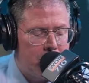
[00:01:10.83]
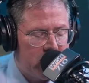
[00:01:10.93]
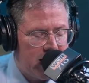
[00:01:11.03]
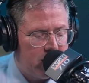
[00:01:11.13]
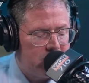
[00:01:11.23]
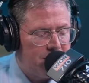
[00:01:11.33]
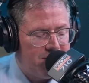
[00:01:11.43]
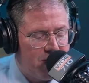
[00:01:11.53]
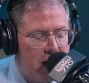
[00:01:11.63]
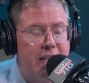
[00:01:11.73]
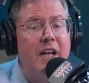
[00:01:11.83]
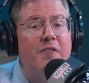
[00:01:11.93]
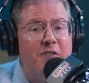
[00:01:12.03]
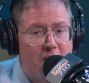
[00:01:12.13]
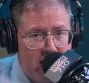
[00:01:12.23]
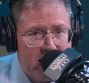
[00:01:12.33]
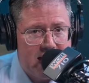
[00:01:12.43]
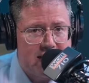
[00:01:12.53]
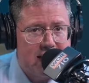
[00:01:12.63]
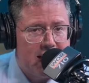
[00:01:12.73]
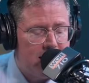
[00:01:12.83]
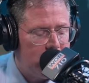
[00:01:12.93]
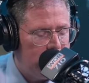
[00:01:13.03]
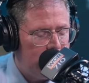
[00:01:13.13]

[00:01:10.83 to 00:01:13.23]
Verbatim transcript: players in finding financing,